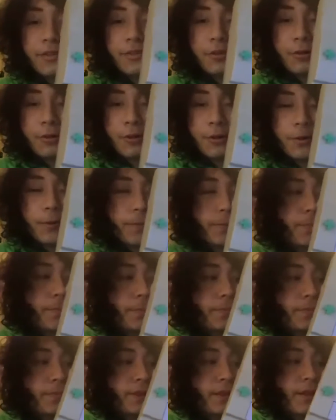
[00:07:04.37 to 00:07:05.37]
controller.
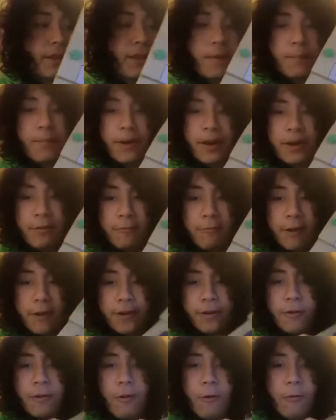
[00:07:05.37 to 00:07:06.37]
But when
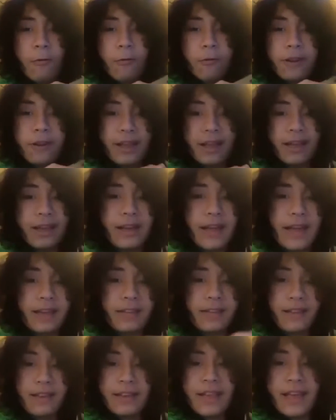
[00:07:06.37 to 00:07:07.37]
you're holding an
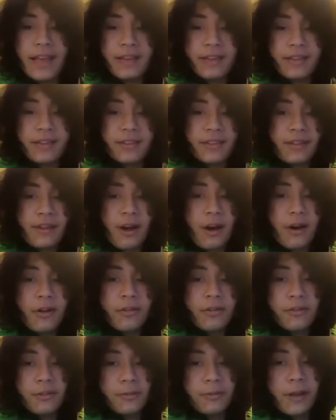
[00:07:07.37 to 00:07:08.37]
SNES
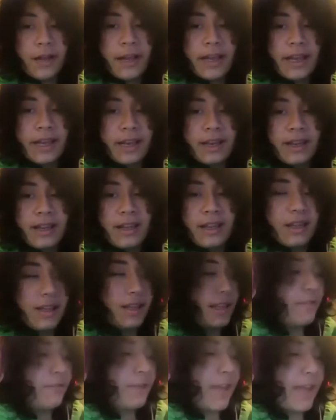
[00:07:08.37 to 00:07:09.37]
console, right,
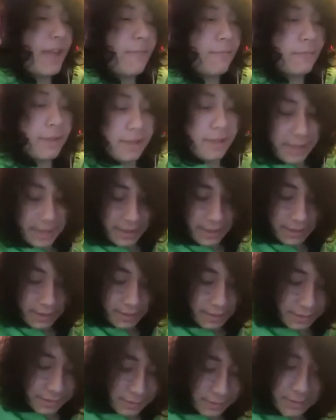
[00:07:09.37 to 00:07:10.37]
you
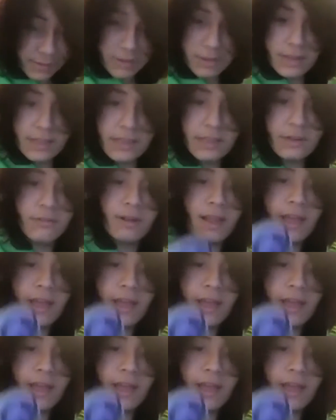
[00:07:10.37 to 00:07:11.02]
don't